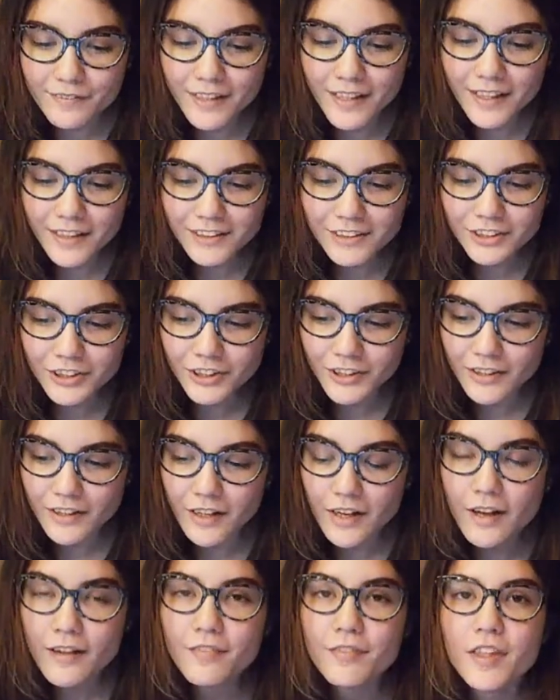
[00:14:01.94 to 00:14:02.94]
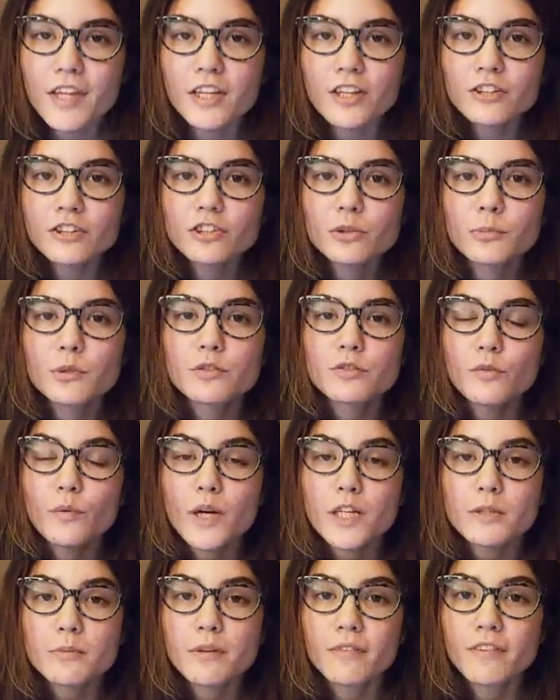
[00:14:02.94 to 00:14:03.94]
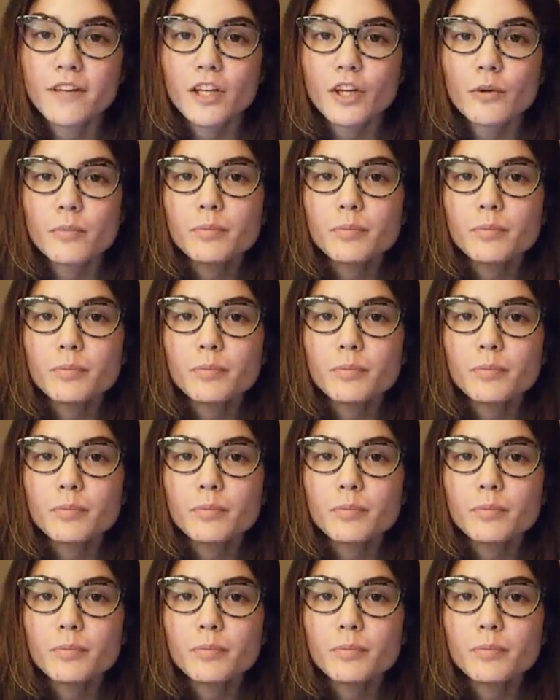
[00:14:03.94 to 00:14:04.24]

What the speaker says: to answer. Thank you so much for watching my video.